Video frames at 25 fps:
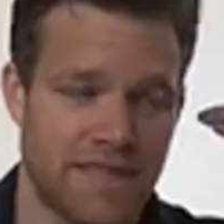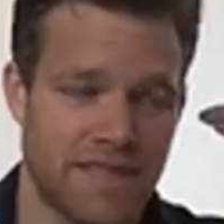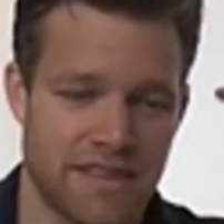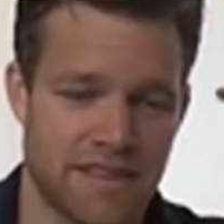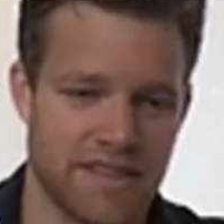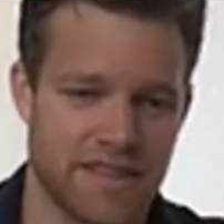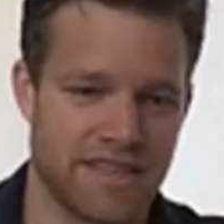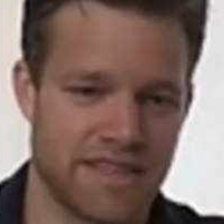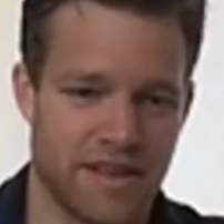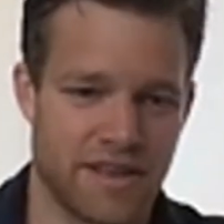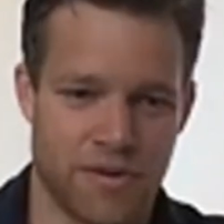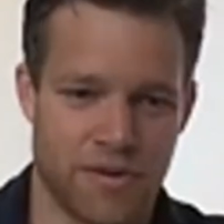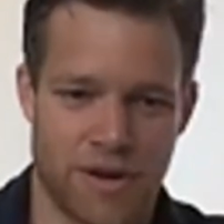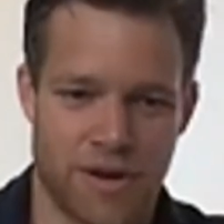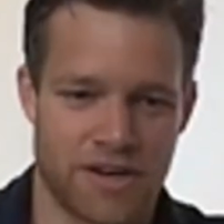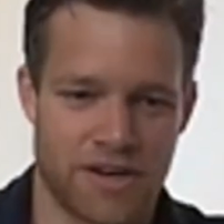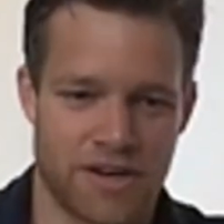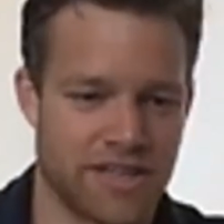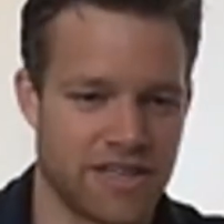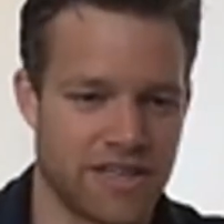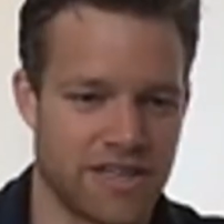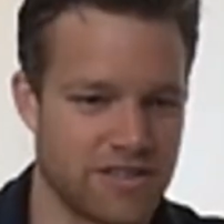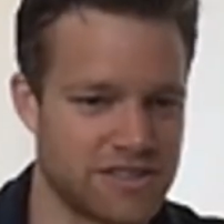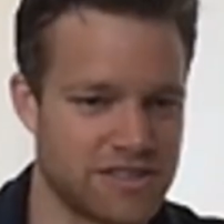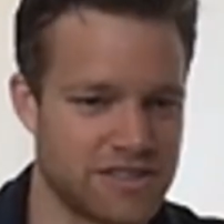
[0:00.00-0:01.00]
the data
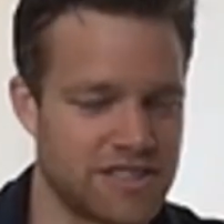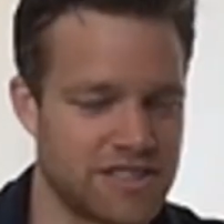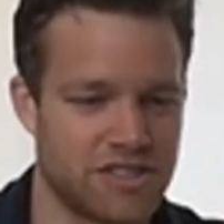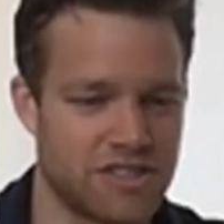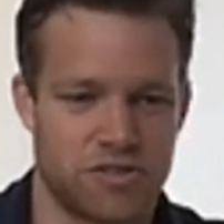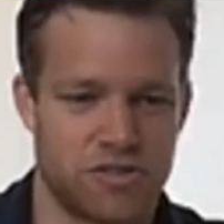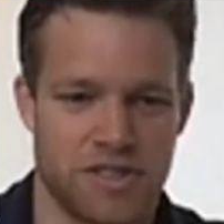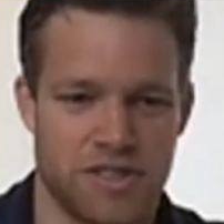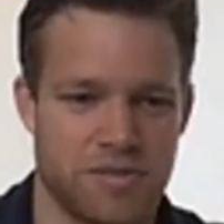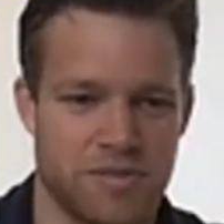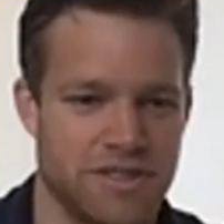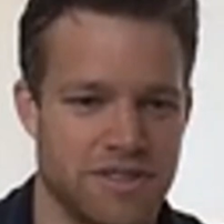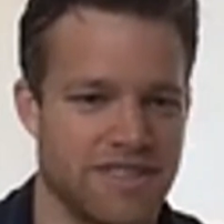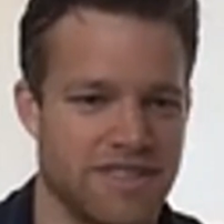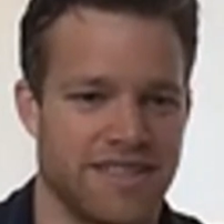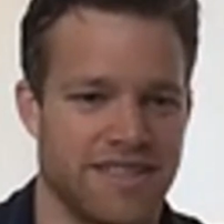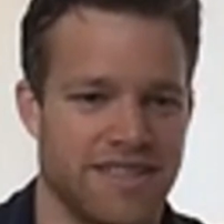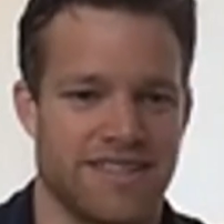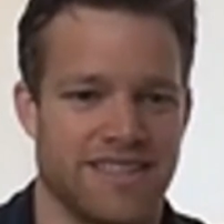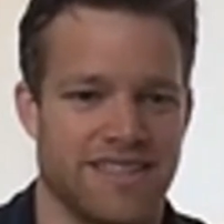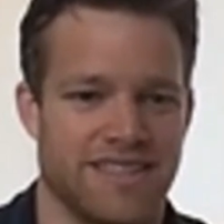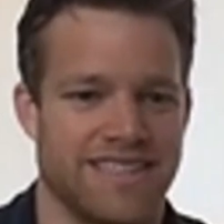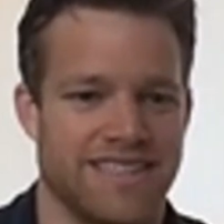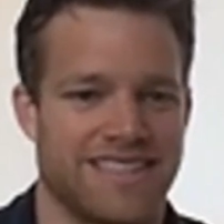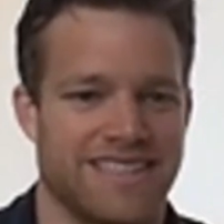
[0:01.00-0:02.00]
warehouse, the stream, the data
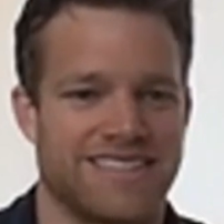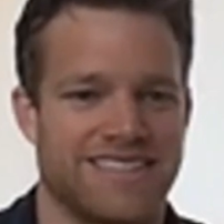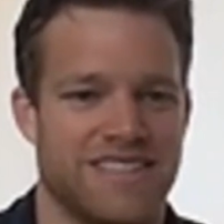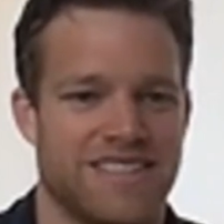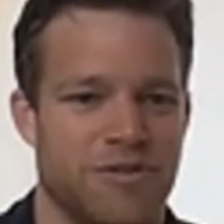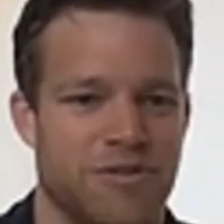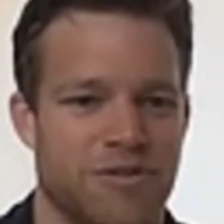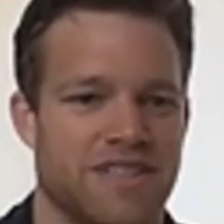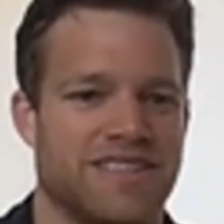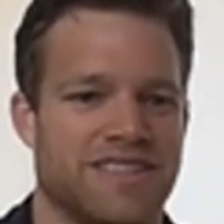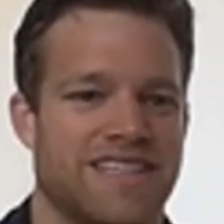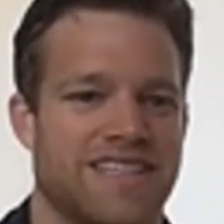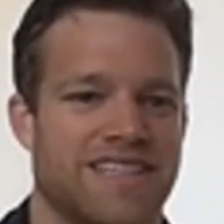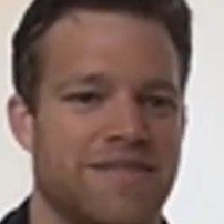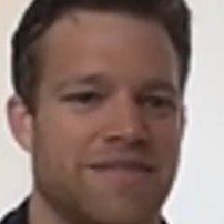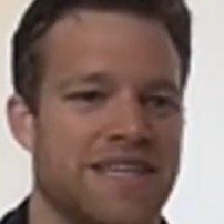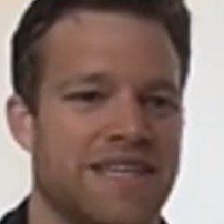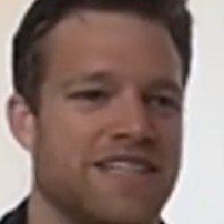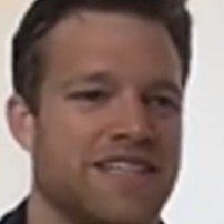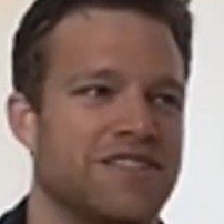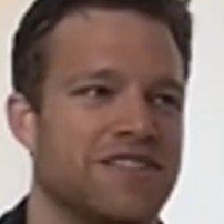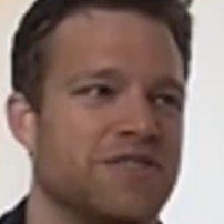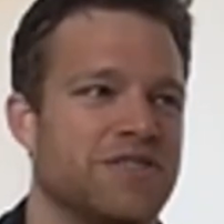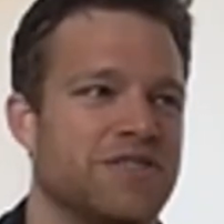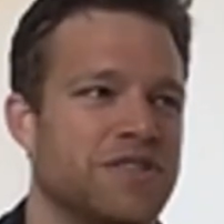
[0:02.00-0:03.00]
lakes, the real-time
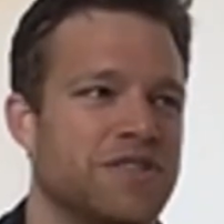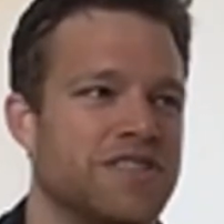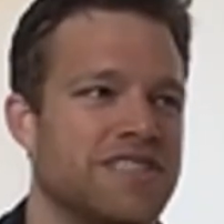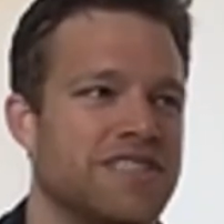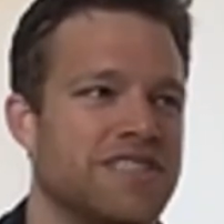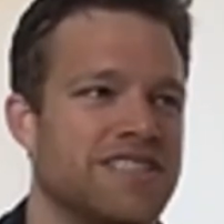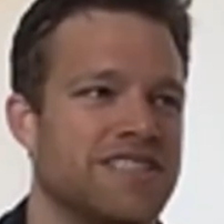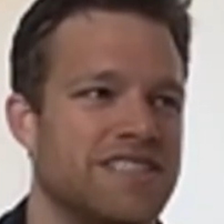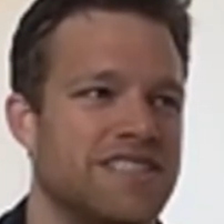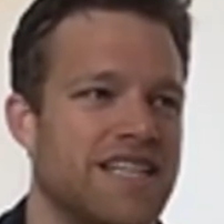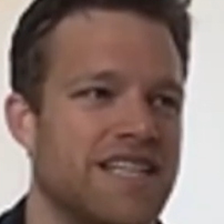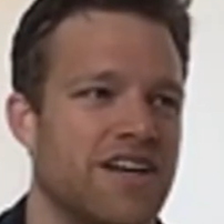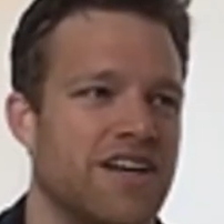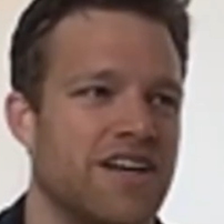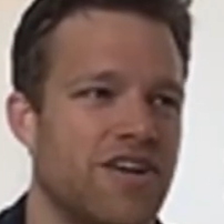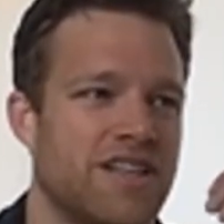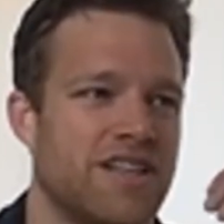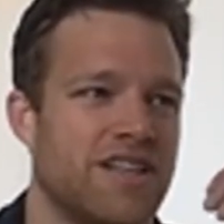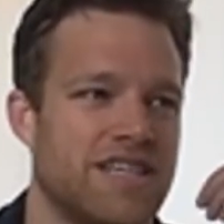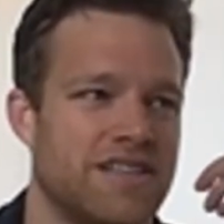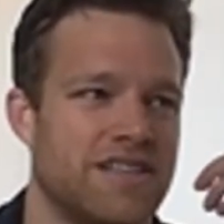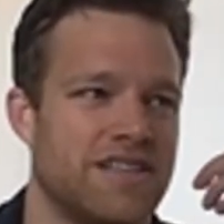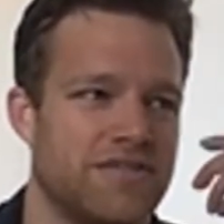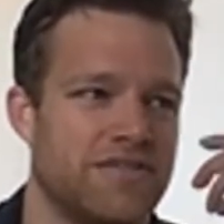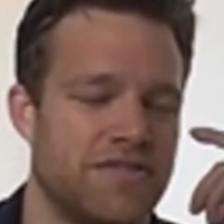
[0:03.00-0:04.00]
data sources. They all
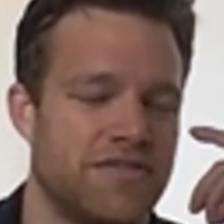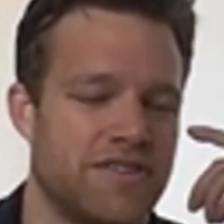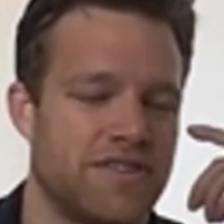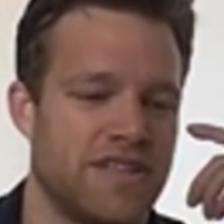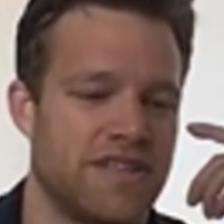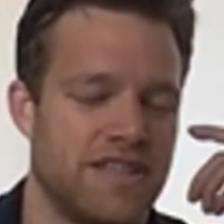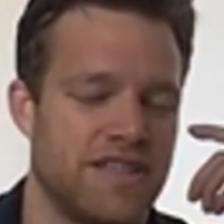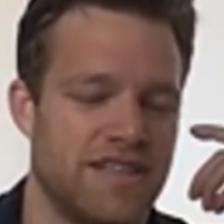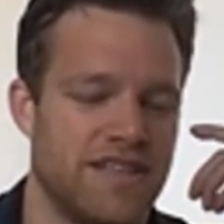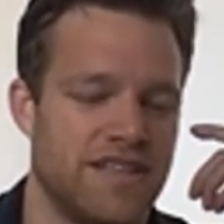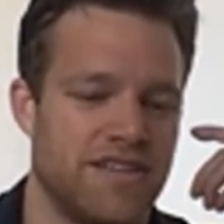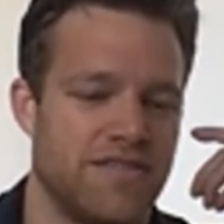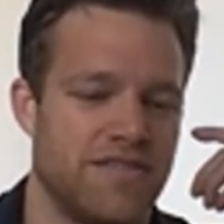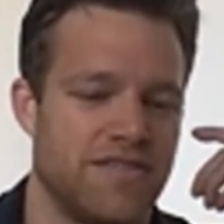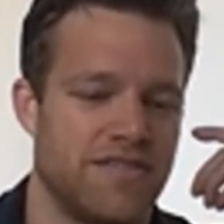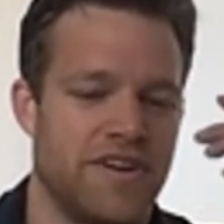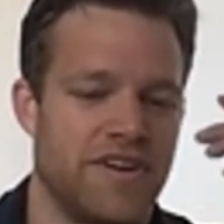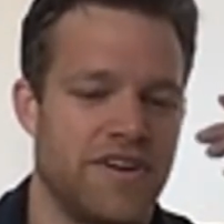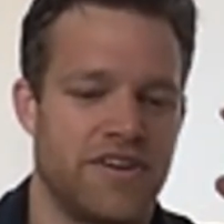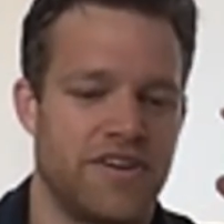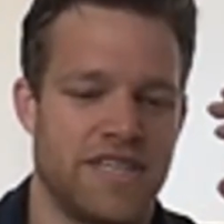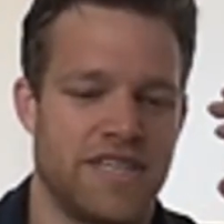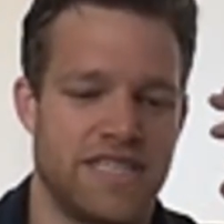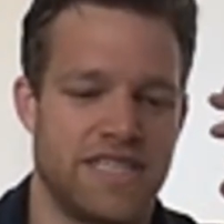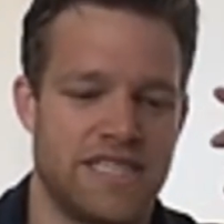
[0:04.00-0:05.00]
have
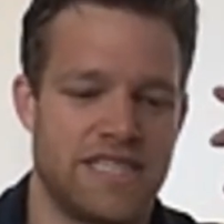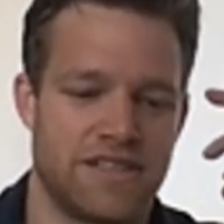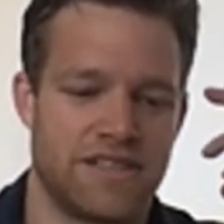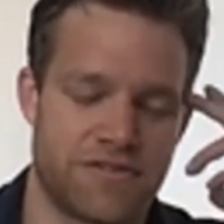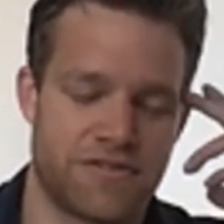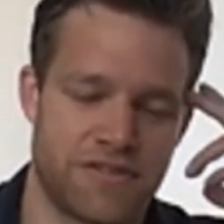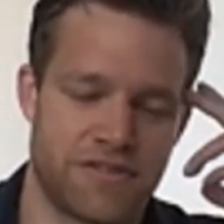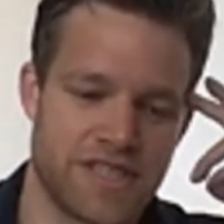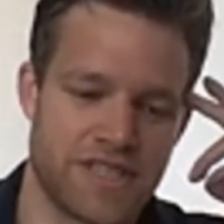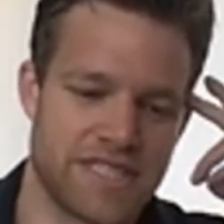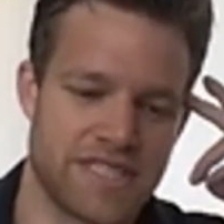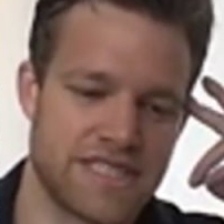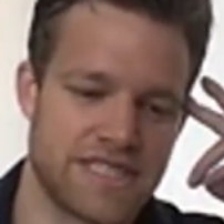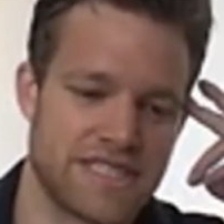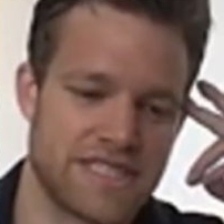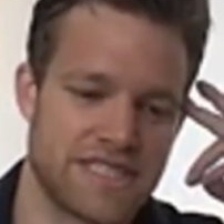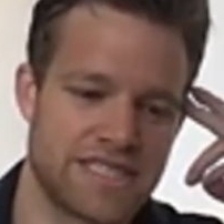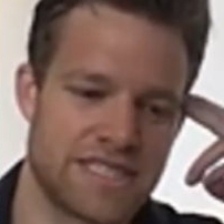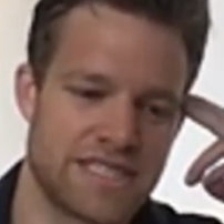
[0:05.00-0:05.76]
very different